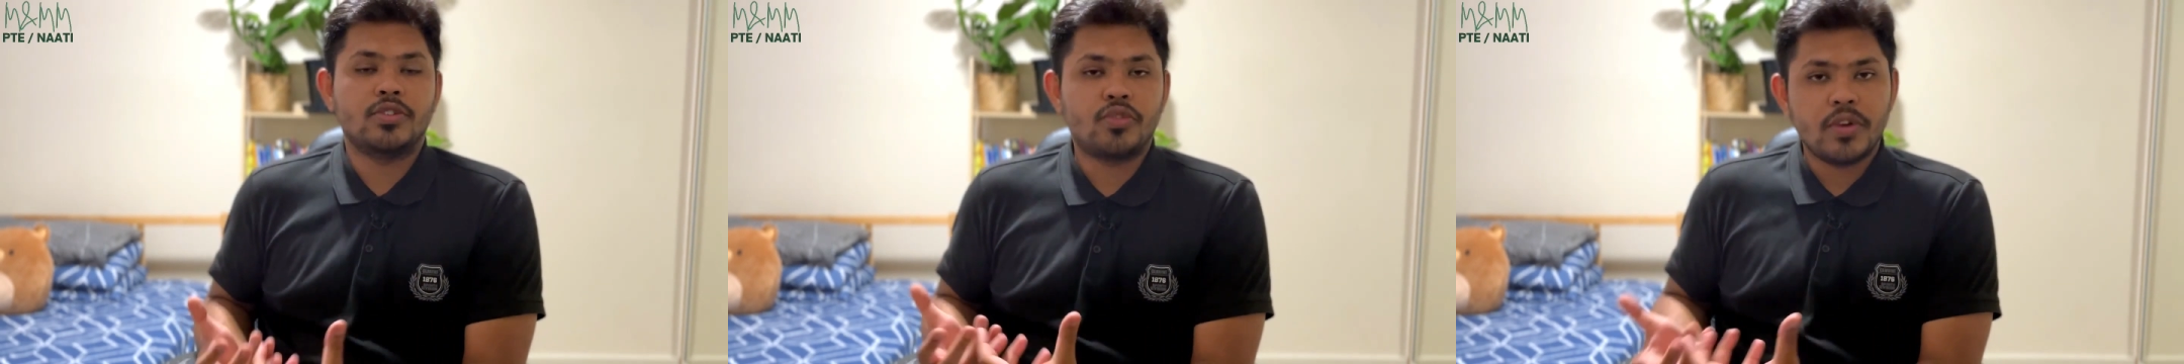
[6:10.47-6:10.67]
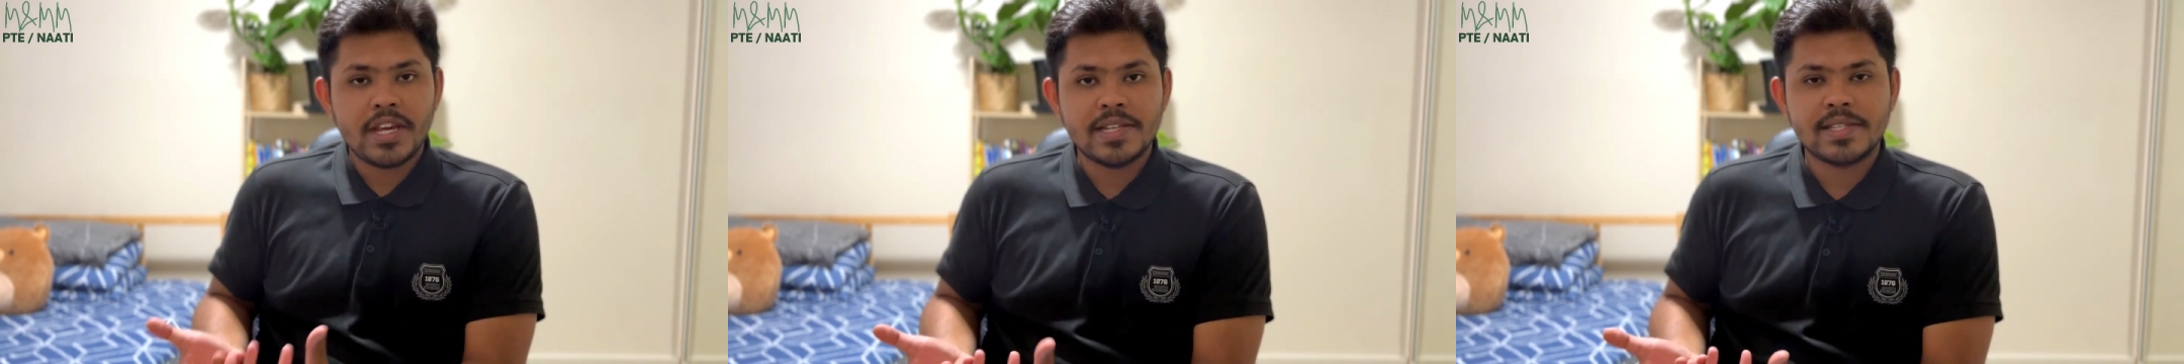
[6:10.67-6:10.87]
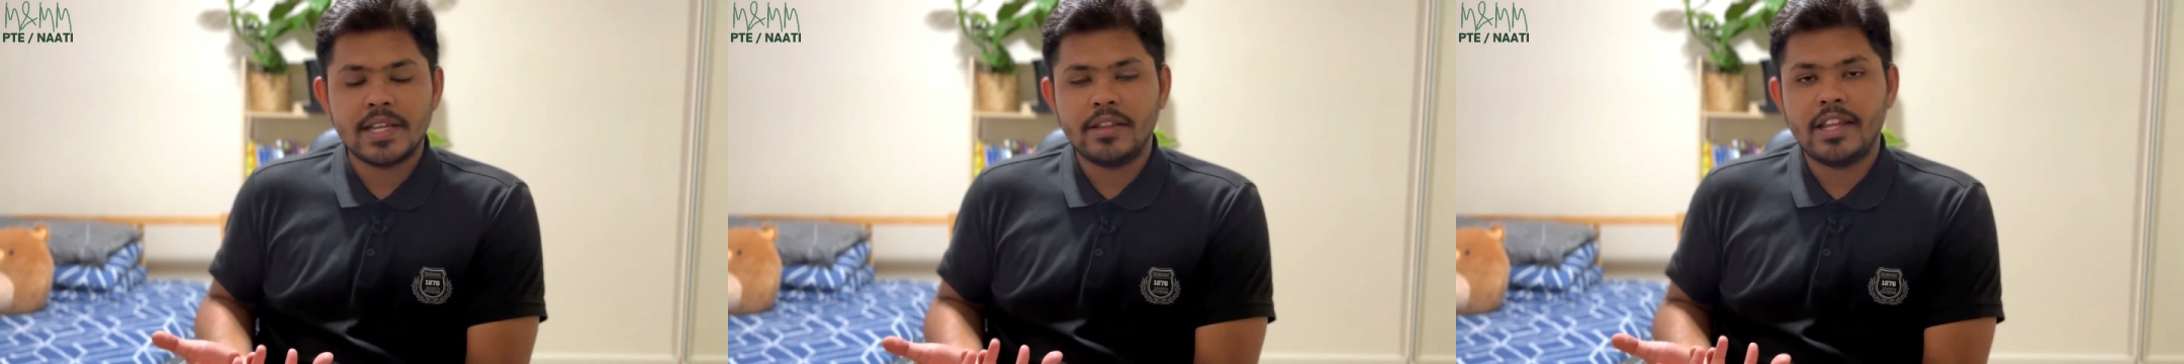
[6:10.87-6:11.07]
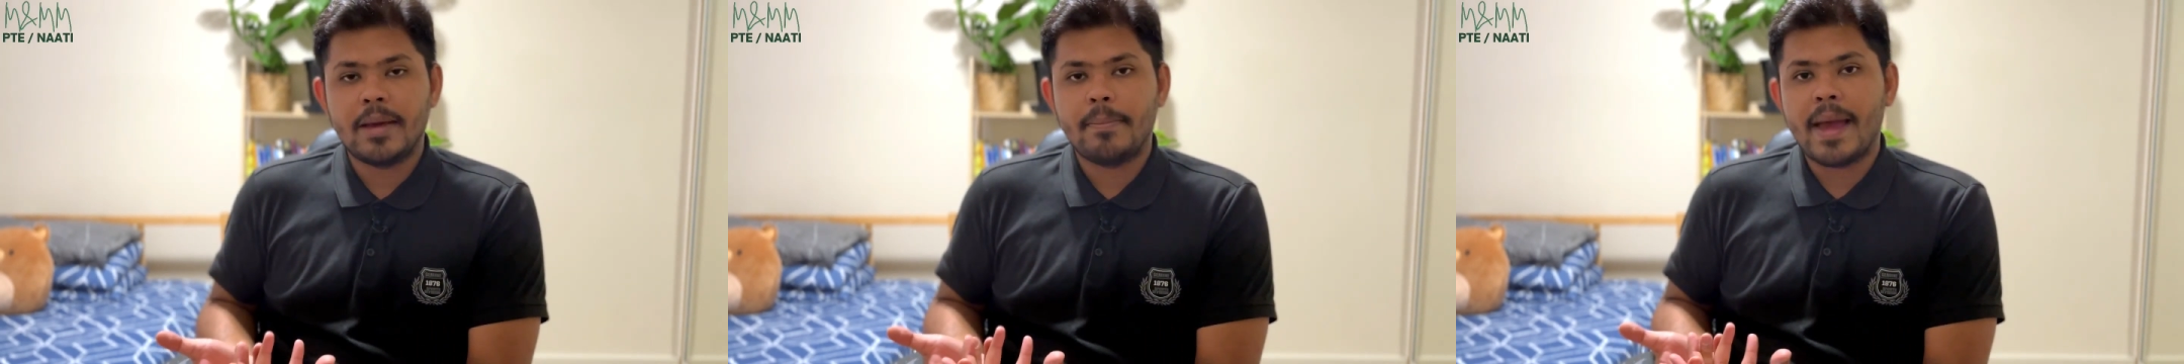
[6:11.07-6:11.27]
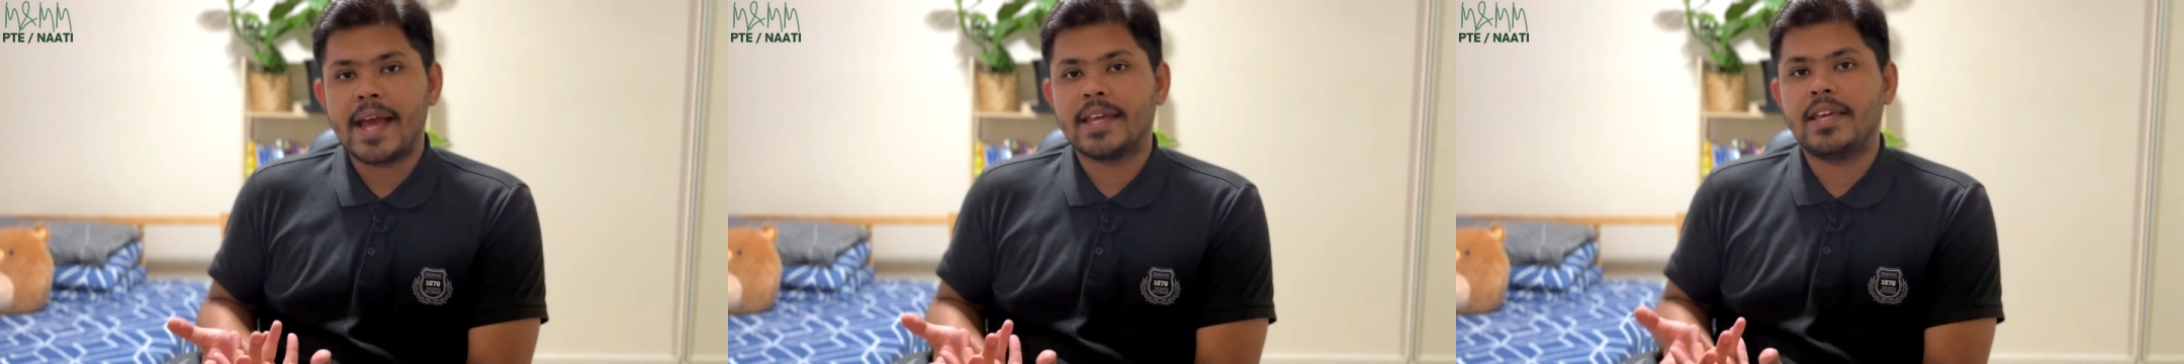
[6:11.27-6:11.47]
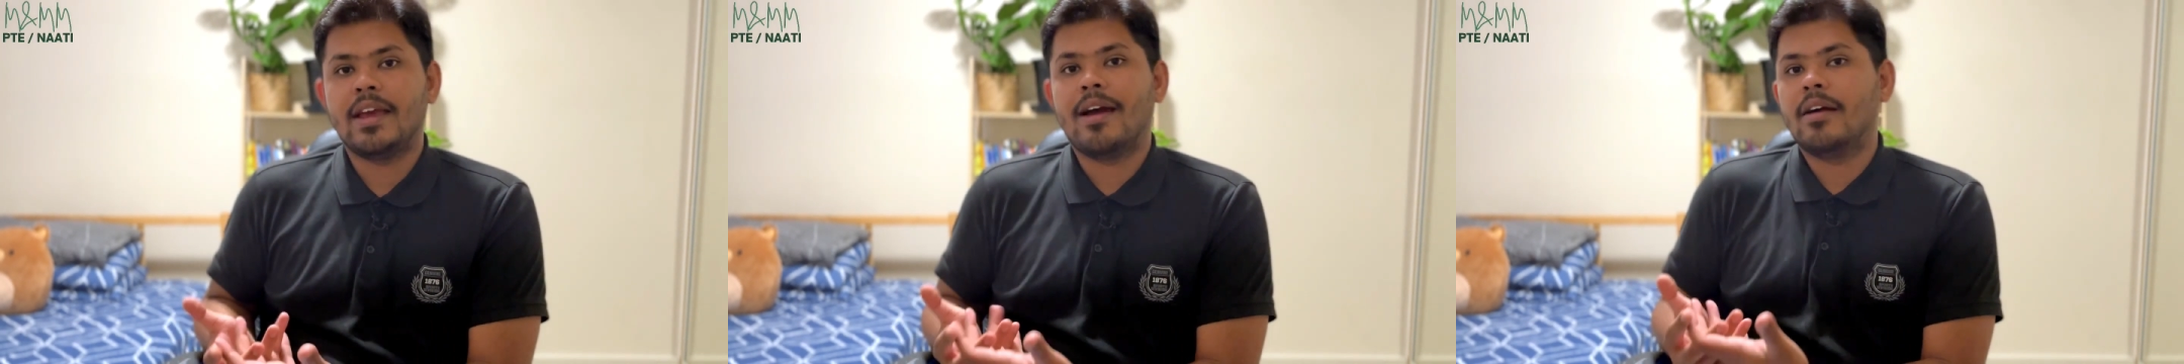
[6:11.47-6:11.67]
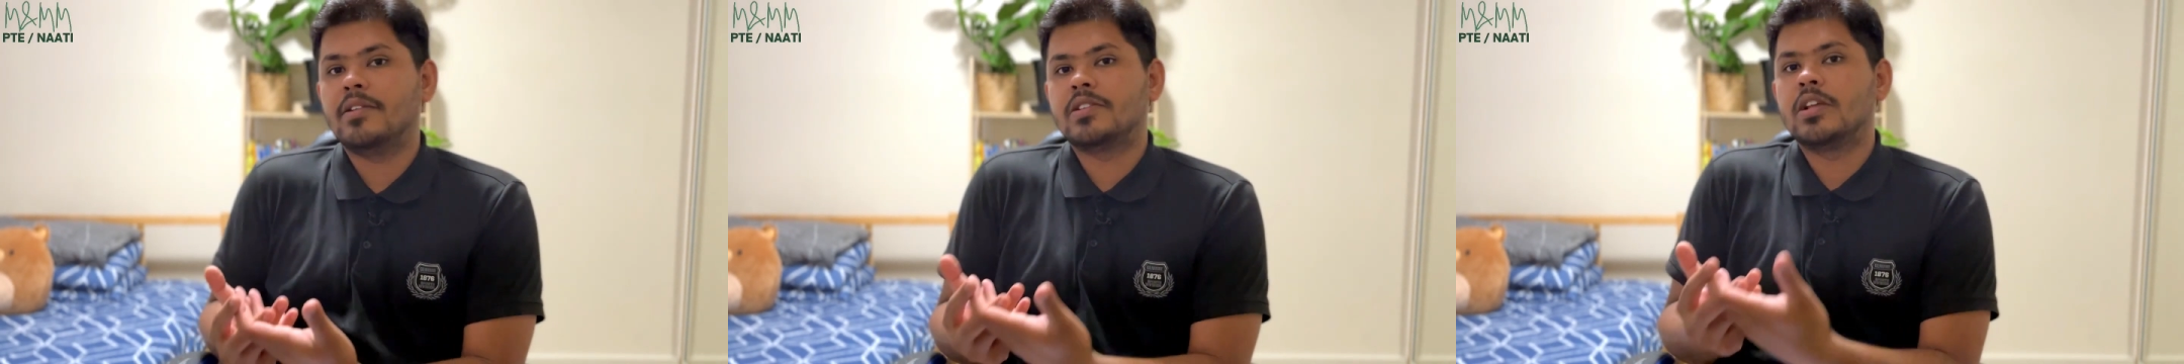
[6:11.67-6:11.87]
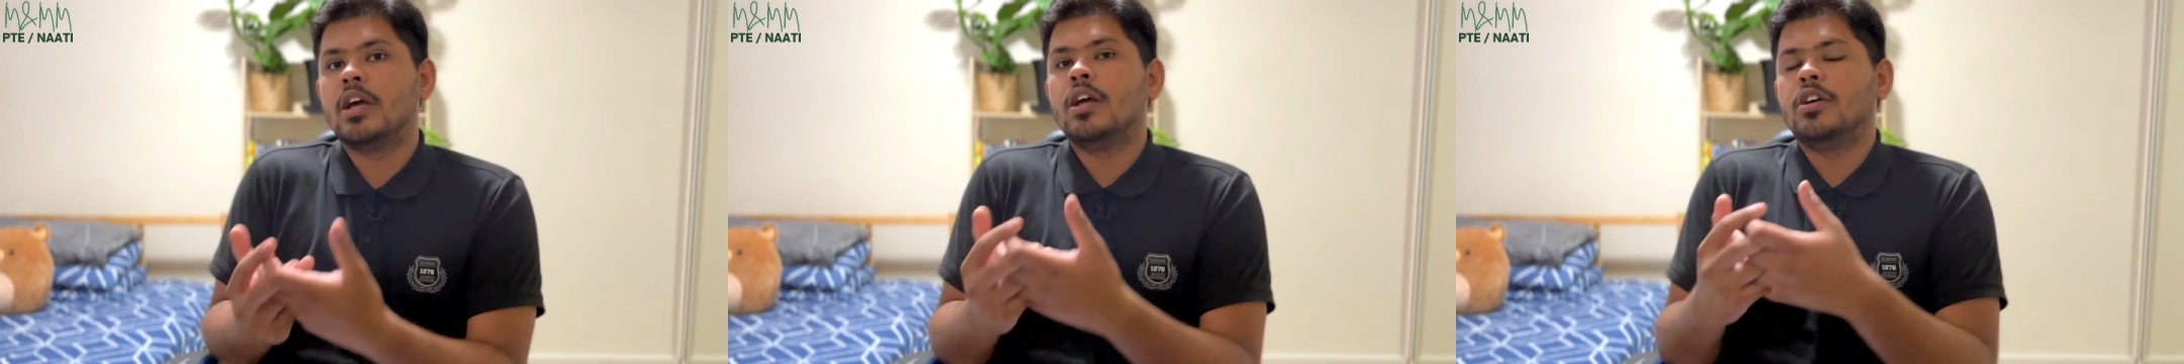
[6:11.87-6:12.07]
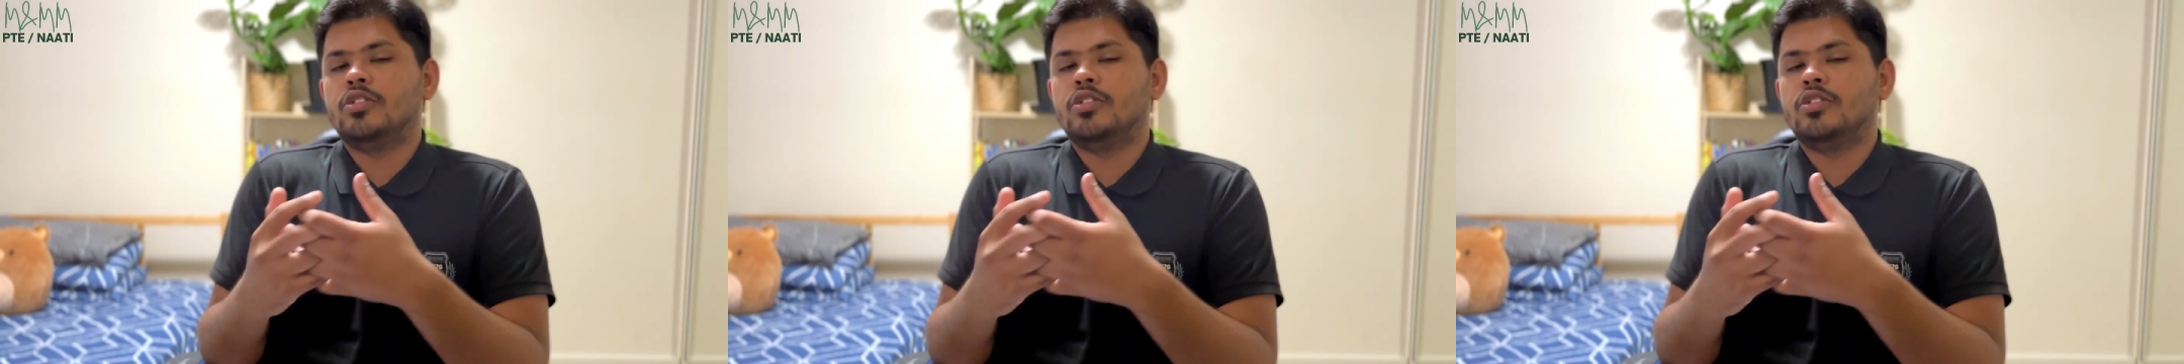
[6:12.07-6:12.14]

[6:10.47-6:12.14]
trees in their backyards